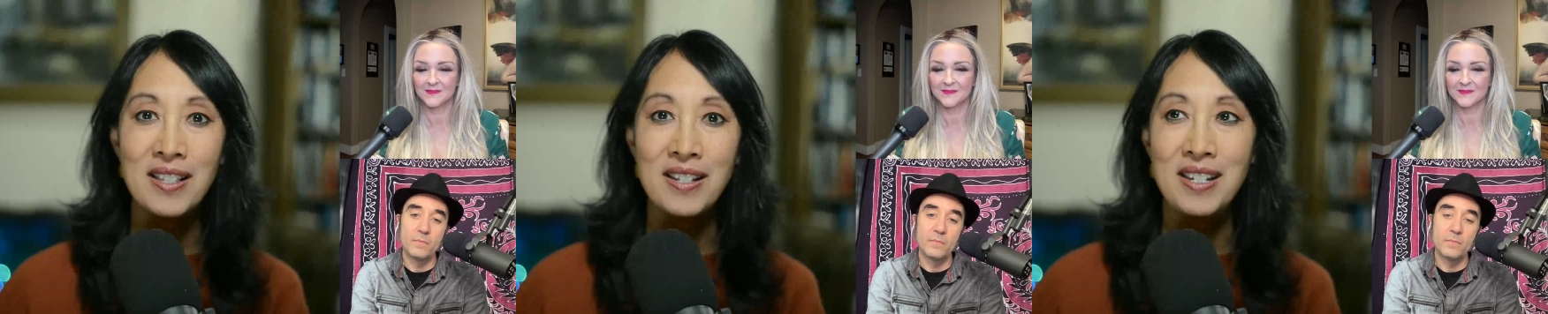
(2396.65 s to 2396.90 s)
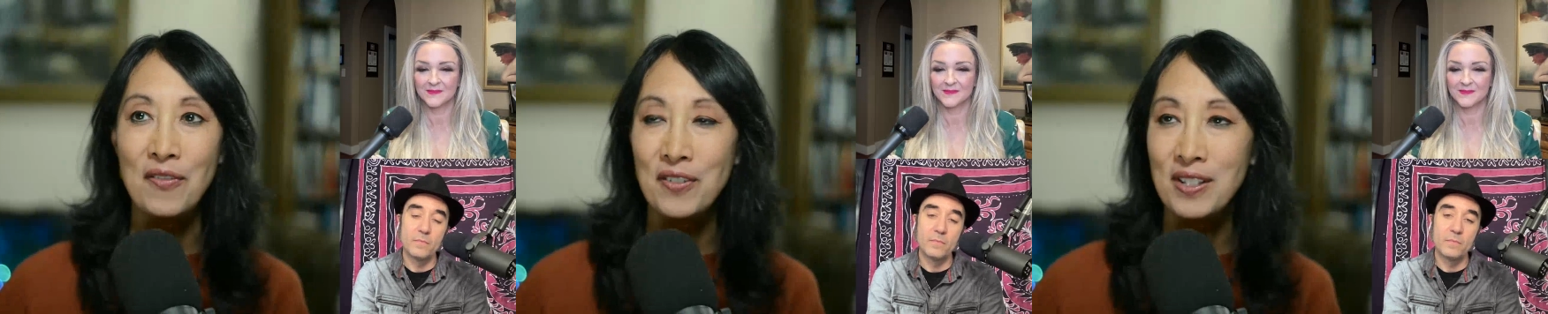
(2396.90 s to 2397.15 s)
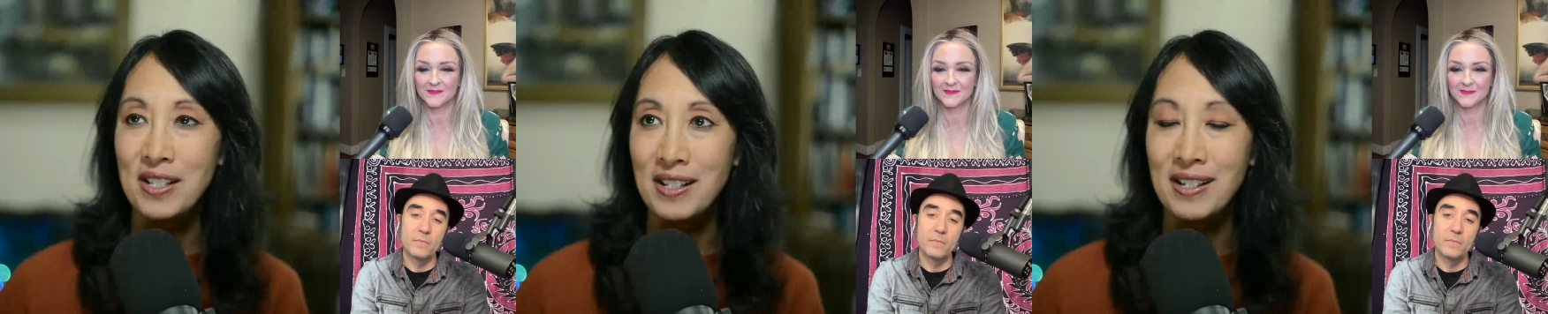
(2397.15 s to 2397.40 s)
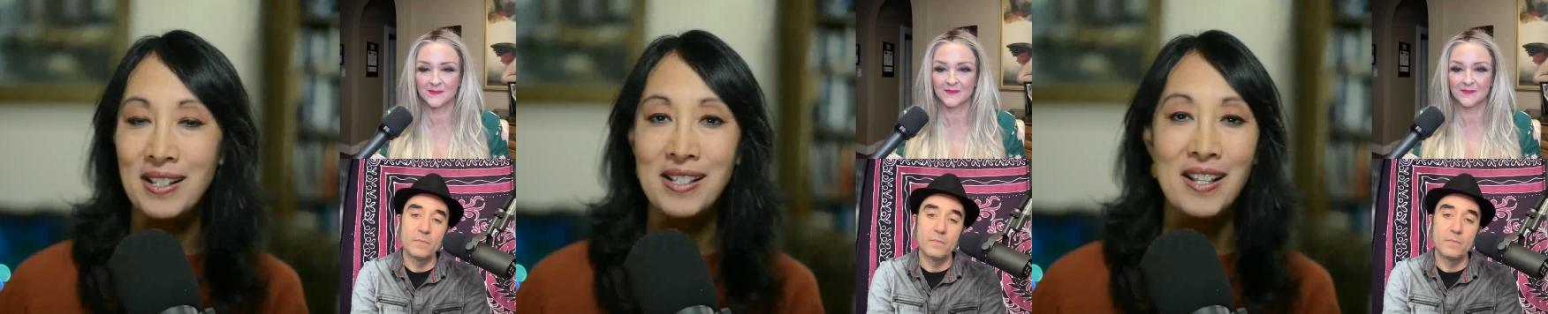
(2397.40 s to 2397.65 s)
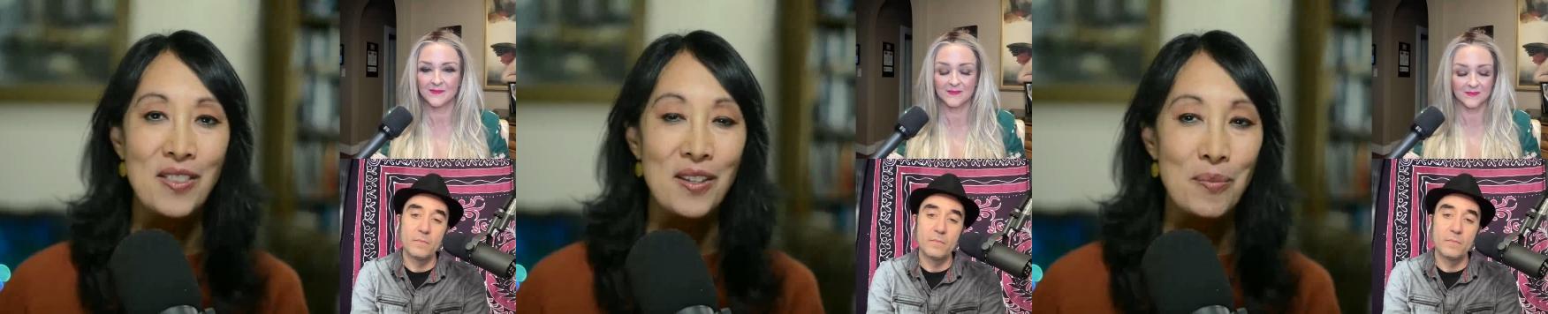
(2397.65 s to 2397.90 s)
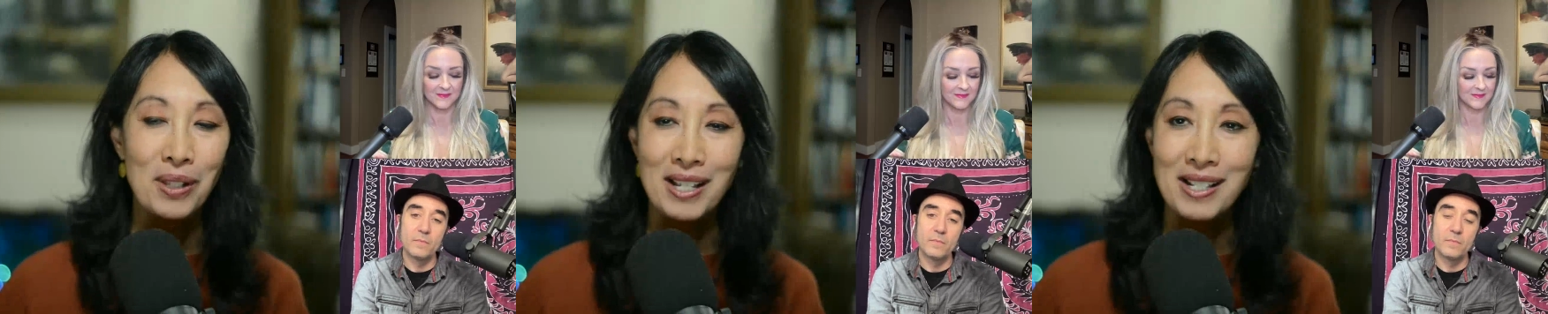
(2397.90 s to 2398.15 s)
Speaker 1: the deficits and
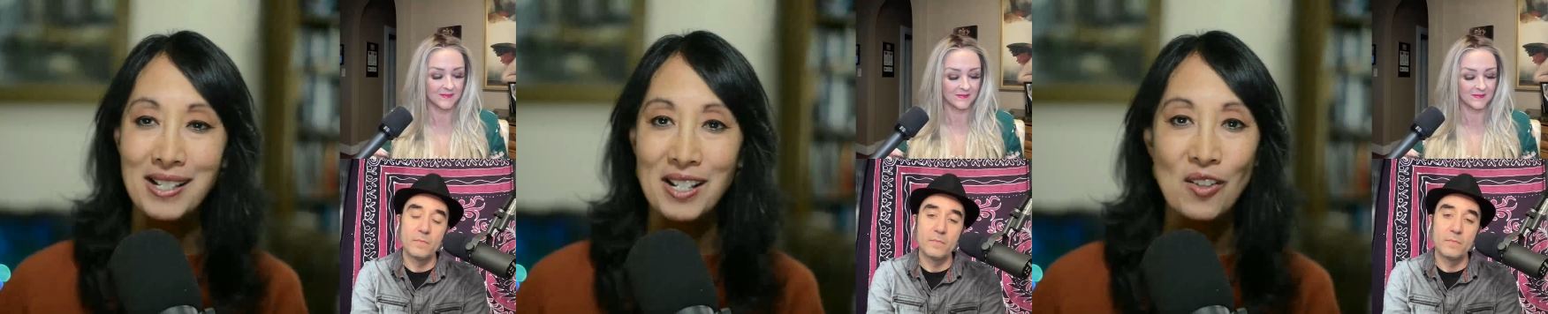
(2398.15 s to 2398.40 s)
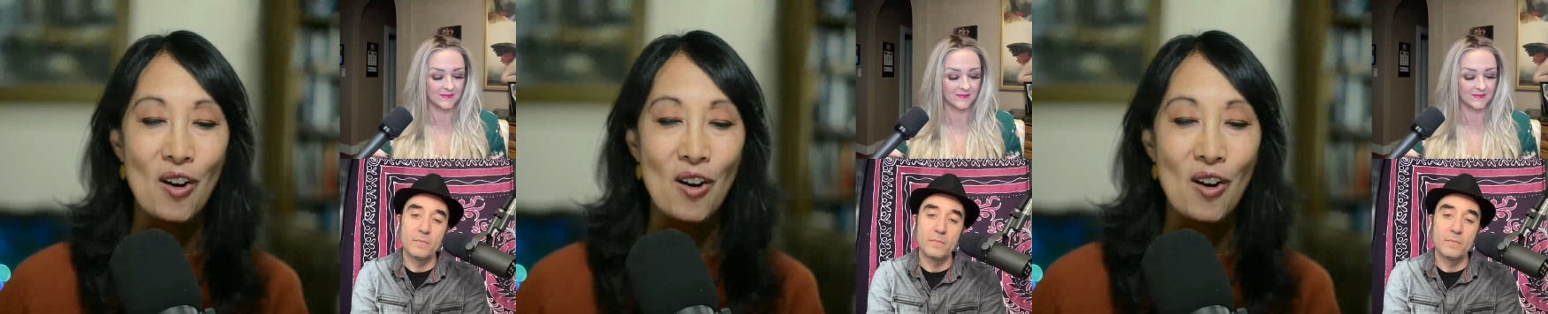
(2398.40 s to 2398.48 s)
the pluses,